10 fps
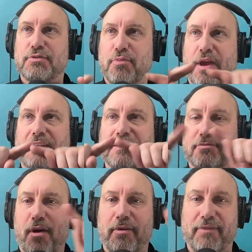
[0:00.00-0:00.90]
spread is
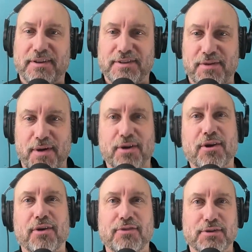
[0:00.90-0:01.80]
probably fits the bell
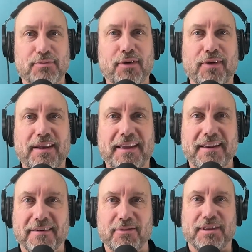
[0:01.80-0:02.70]
curve just
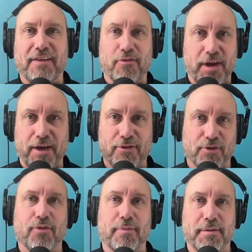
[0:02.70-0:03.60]
perfectly with every other
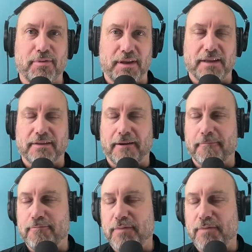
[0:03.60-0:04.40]
group of people out there.